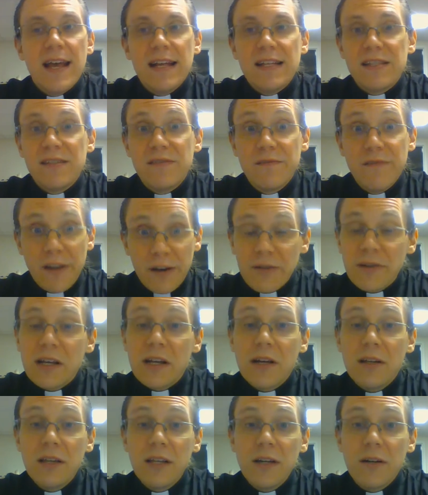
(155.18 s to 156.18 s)
it's very
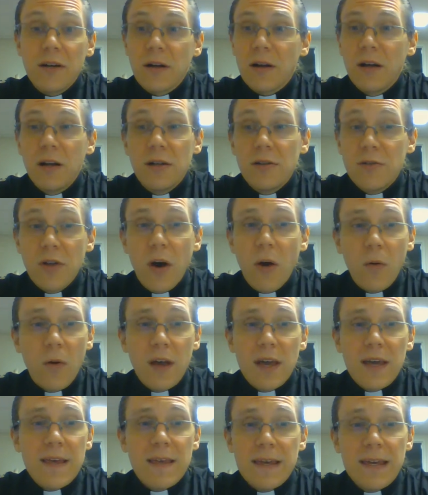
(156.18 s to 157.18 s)
clear, no,
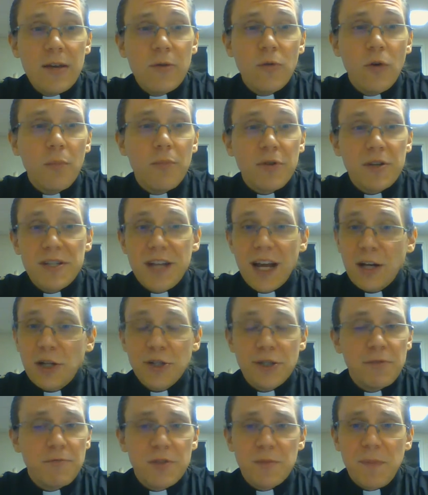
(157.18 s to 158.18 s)
equal
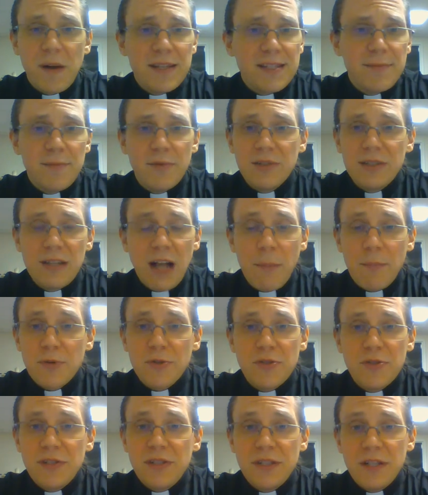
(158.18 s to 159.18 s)
protection, responsibility, and
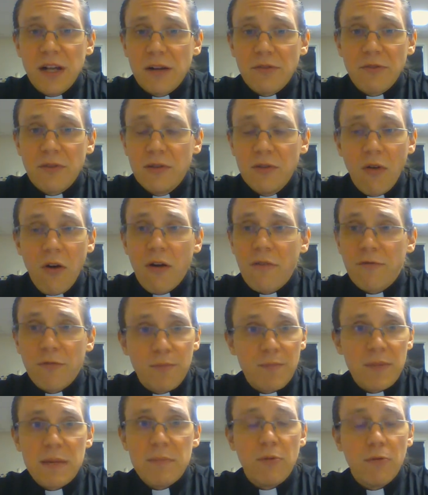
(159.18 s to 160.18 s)
opportunity under the law for
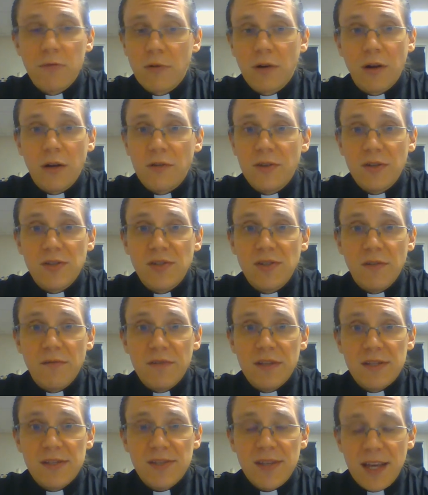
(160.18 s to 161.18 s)
people regardless of
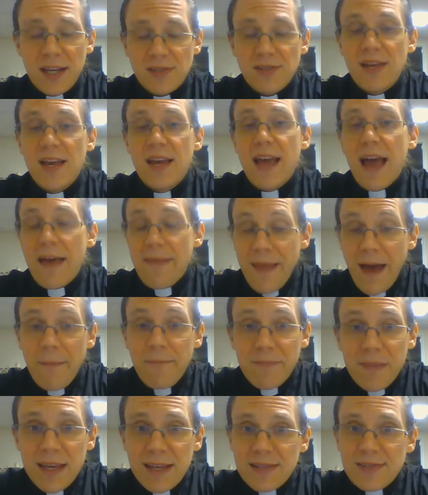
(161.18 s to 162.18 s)
these things. And that
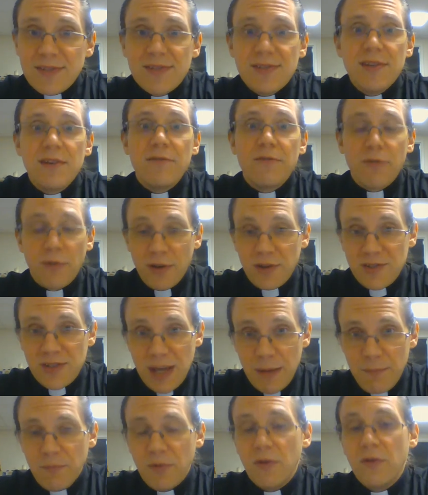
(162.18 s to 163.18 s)
means, for
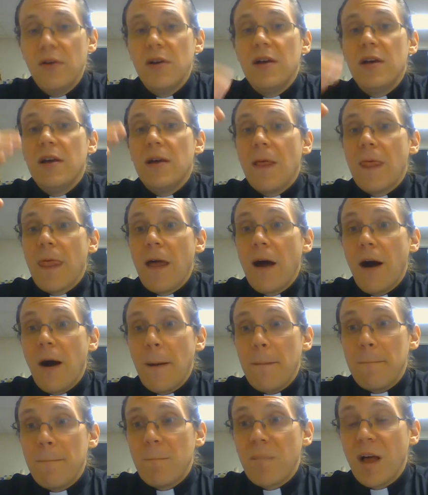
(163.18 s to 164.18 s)
example,
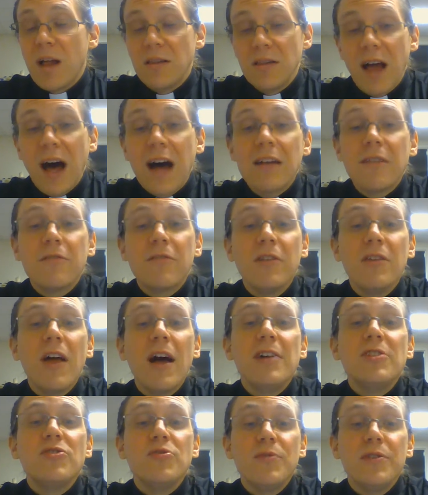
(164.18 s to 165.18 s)
a lot of the
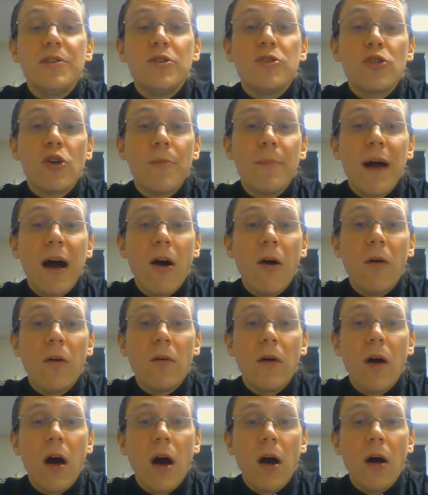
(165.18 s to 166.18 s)
lines you hear about
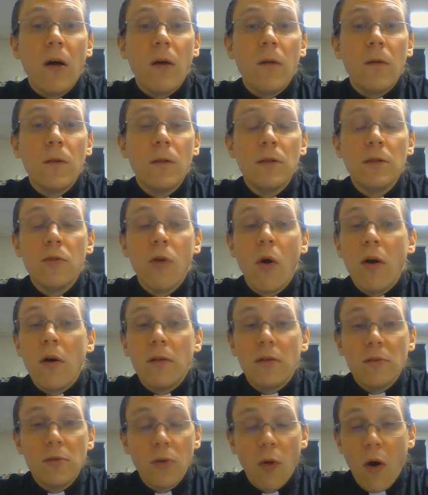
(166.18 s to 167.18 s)

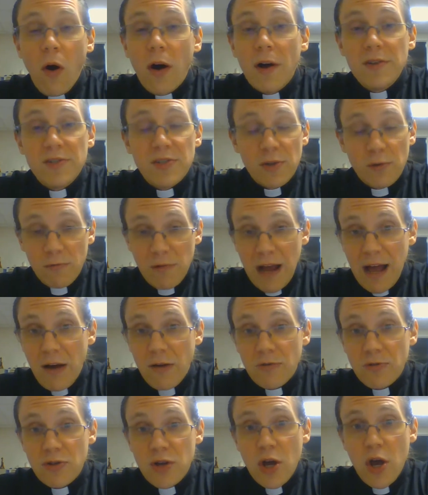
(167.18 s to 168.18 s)
laws
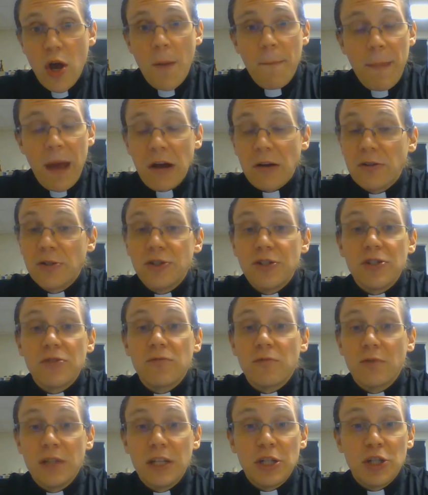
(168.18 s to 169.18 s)
around marriages,
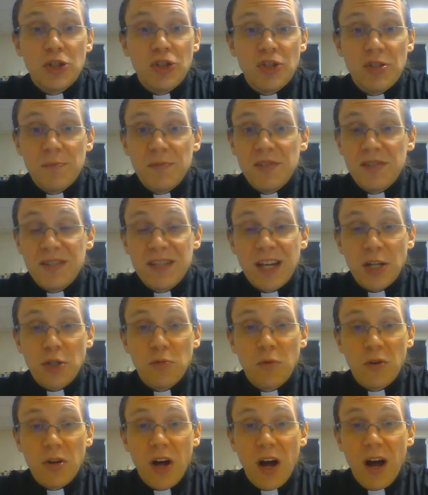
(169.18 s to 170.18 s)
relationships, and
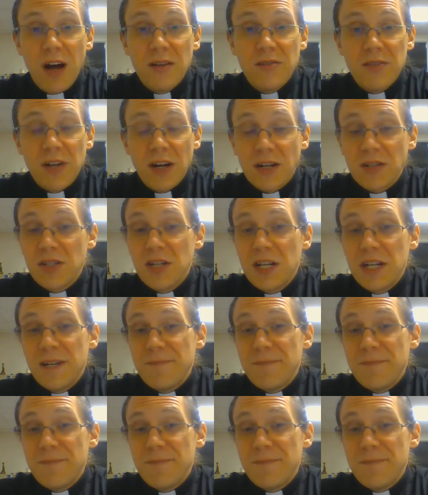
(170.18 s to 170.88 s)
sexual conduct,